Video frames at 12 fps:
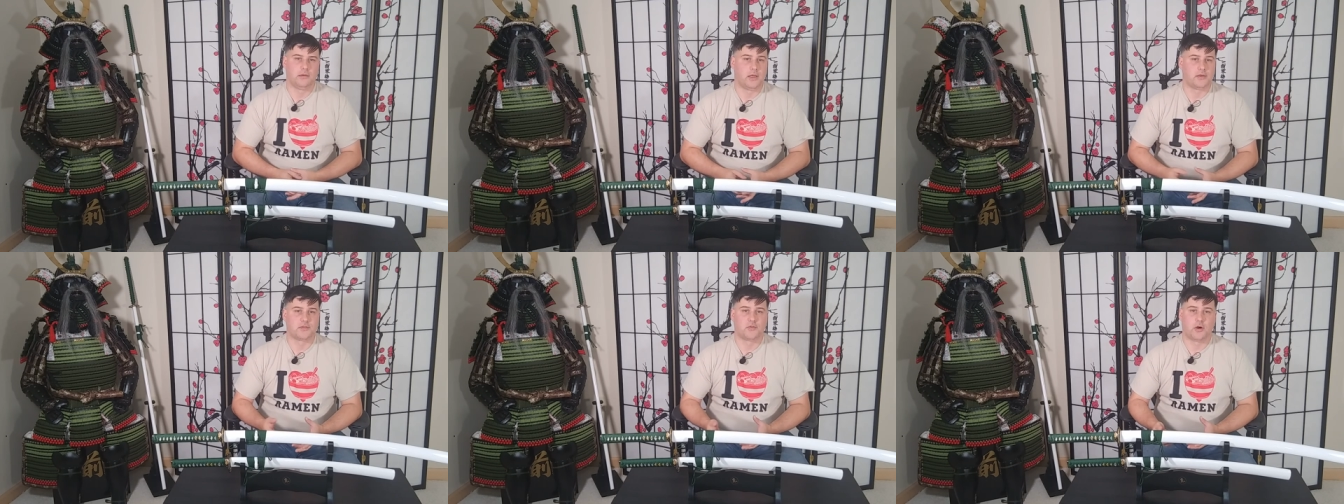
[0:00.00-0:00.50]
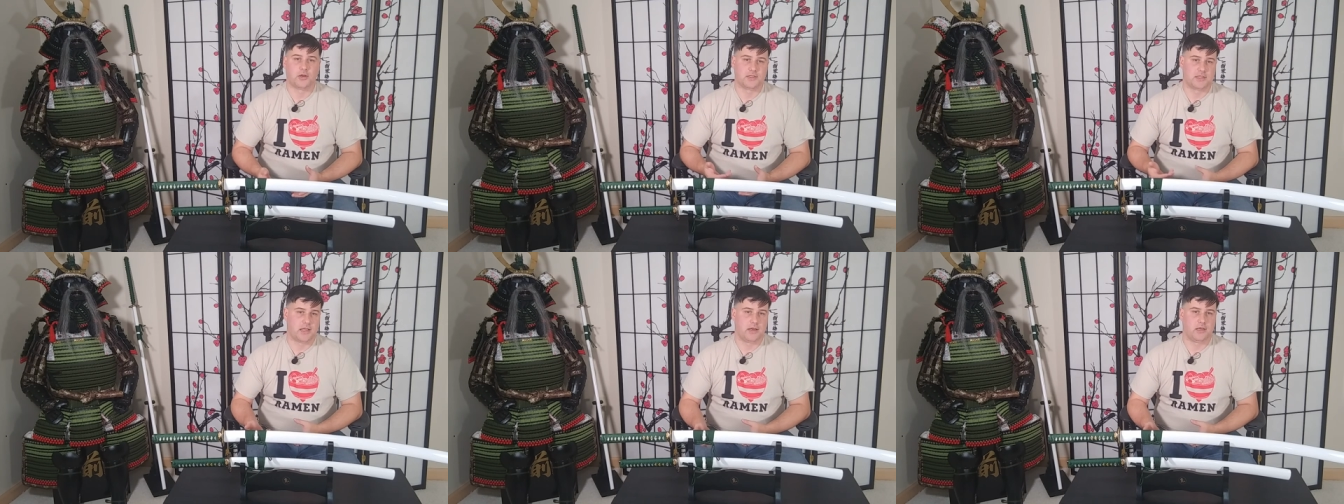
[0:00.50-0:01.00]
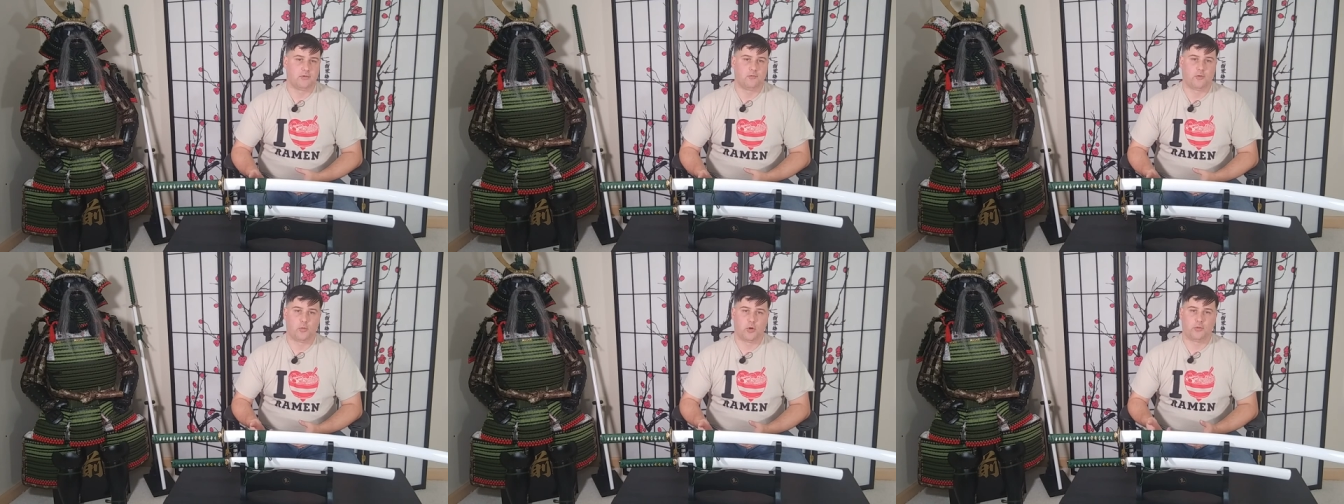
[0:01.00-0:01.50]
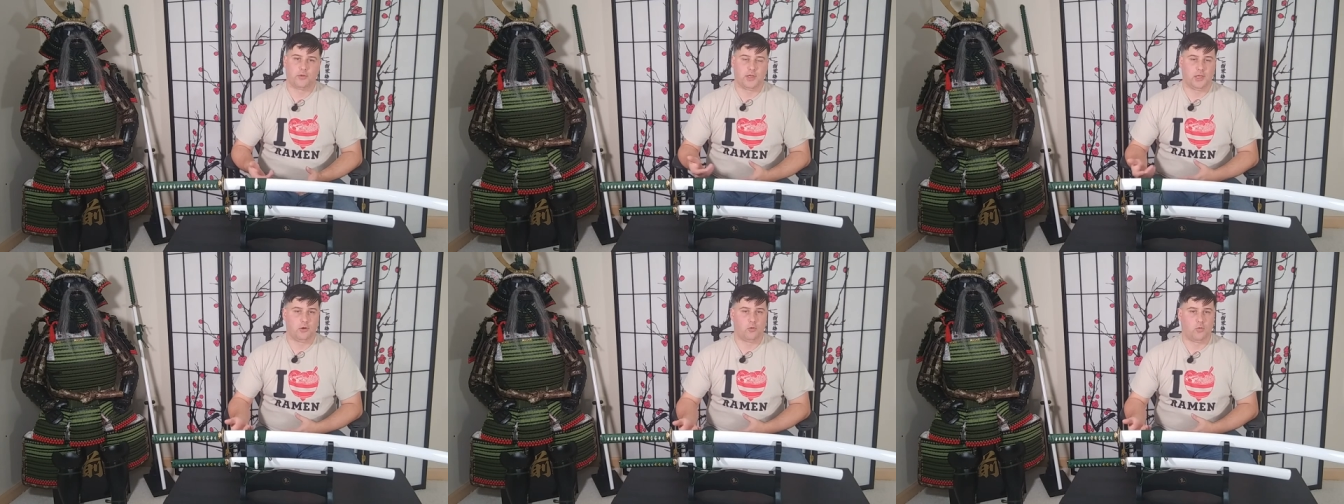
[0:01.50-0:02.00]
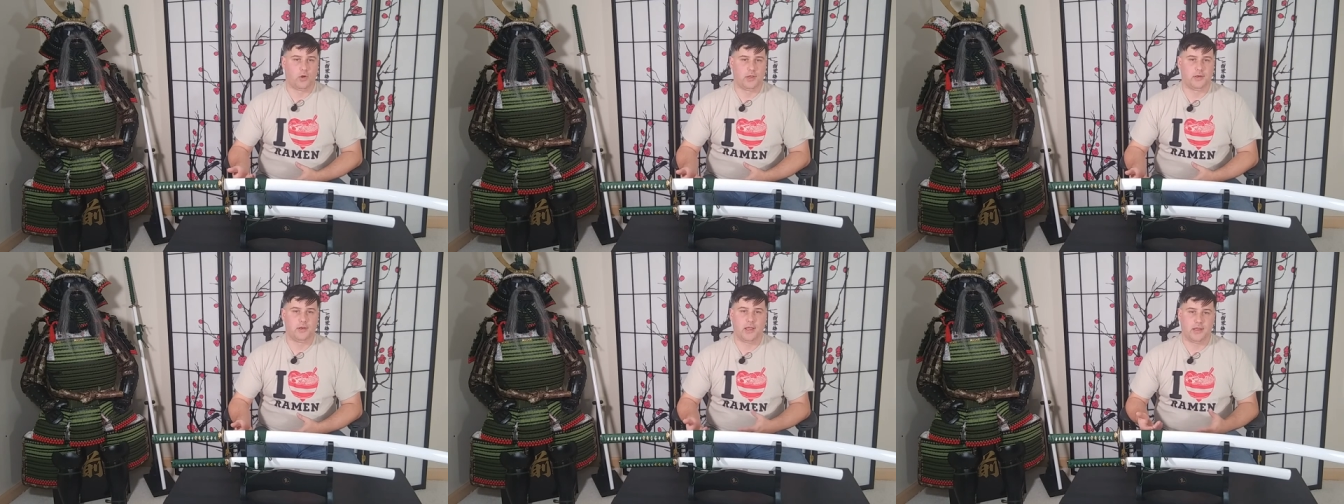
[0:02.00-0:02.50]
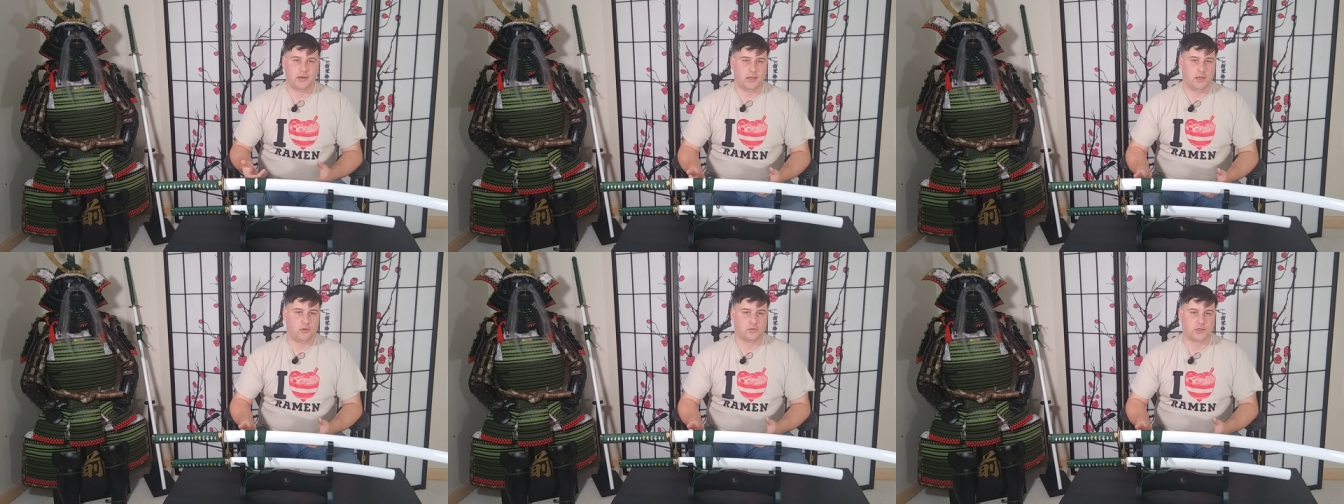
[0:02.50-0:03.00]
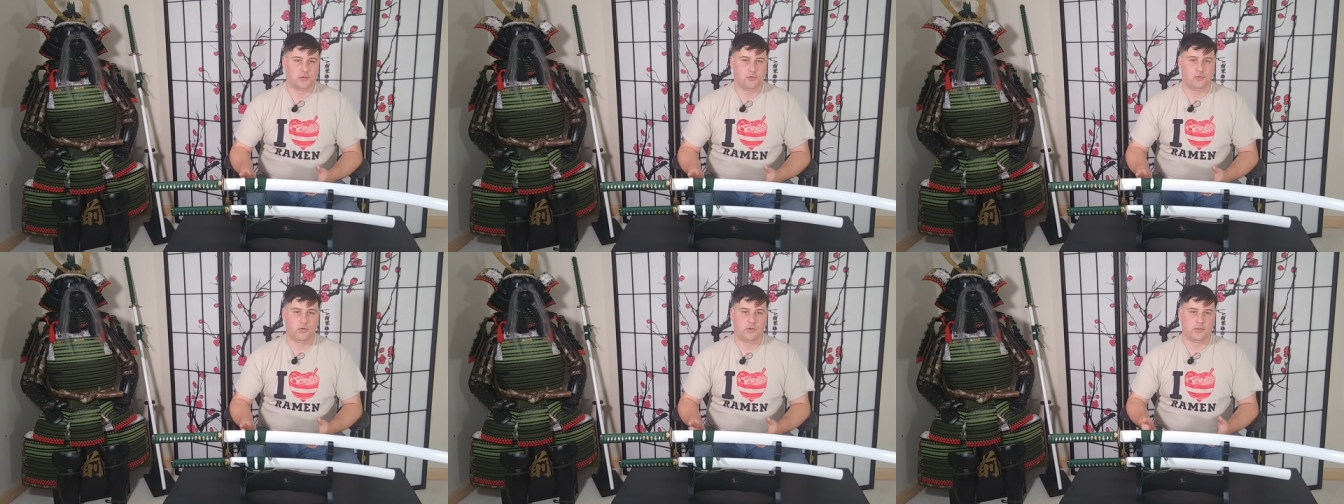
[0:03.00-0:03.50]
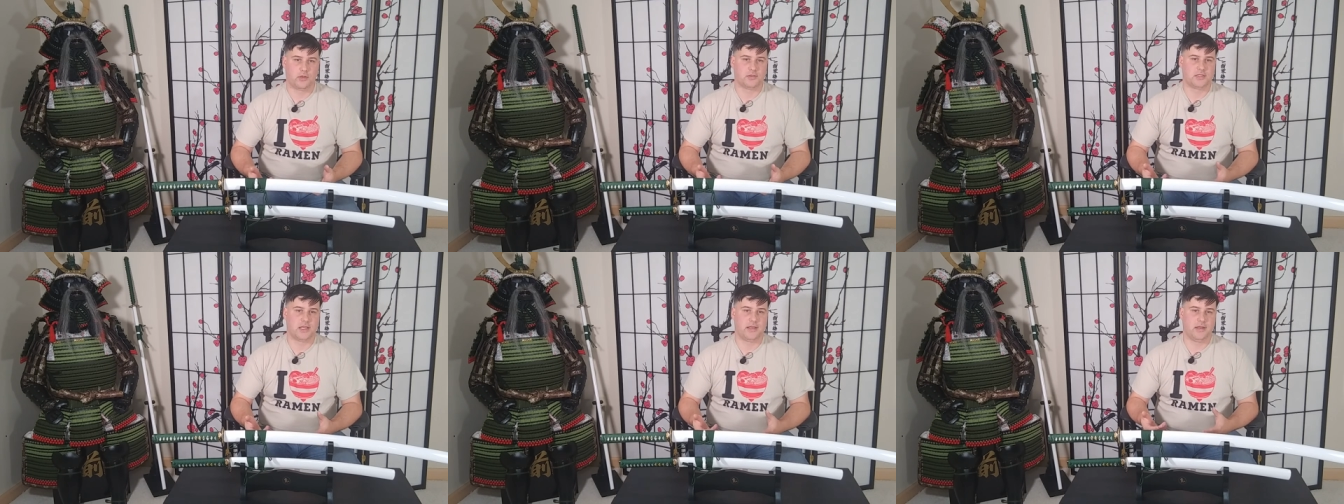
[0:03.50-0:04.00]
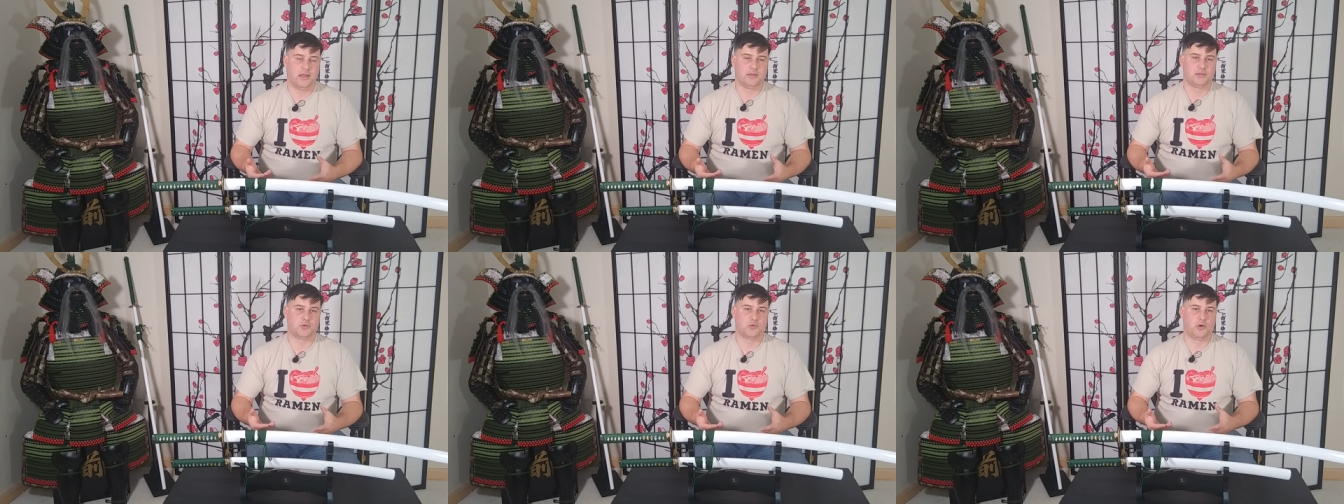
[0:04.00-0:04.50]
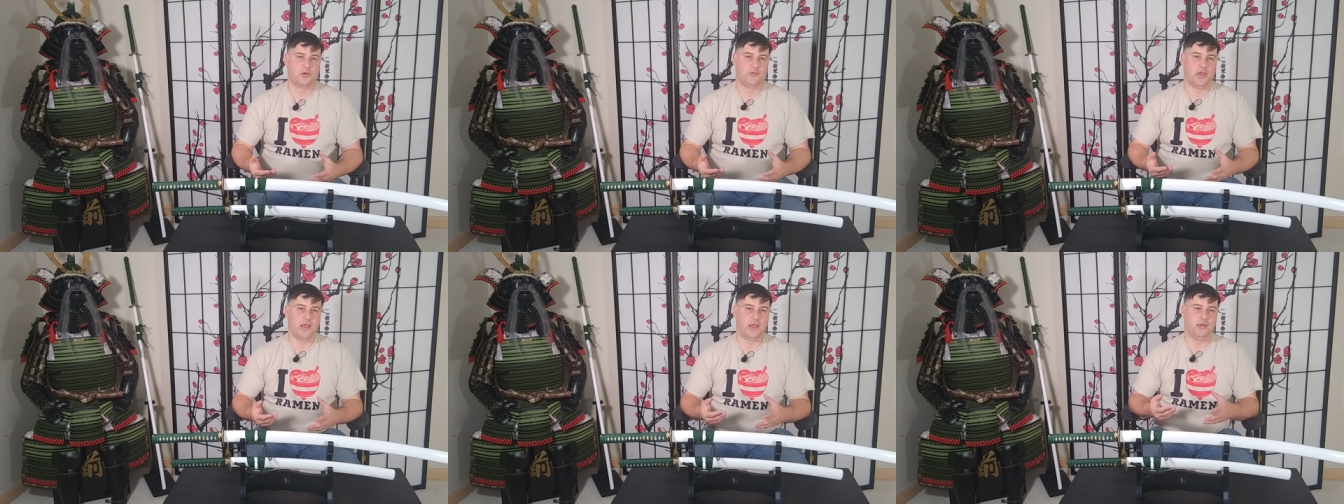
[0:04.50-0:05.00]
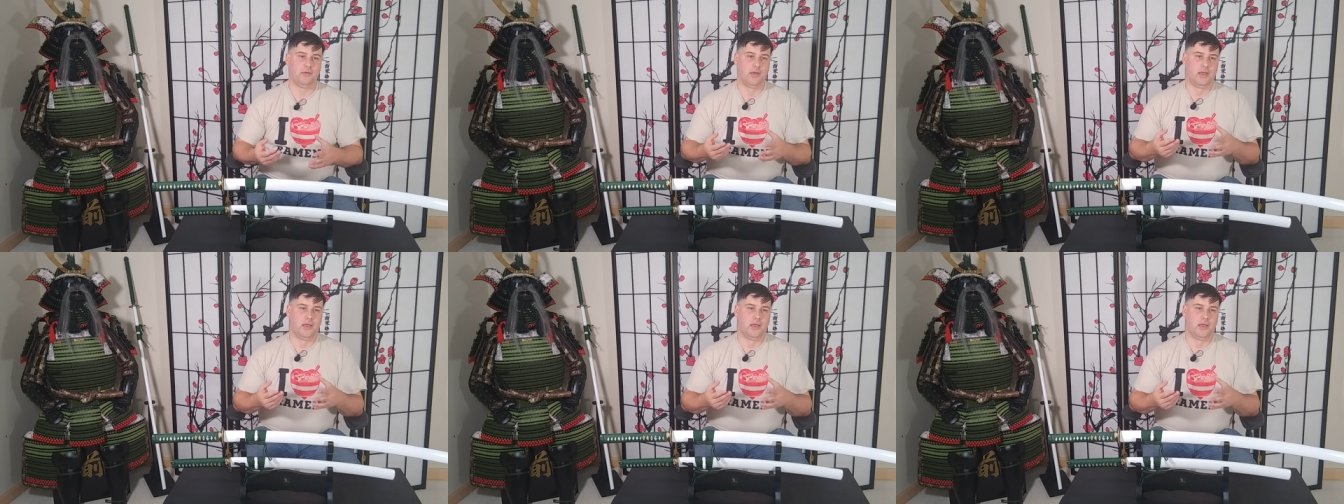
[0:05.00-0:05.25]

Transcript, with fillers: Now as far as setting for both Nioh 1 and Nioh 2, they're set in sort of a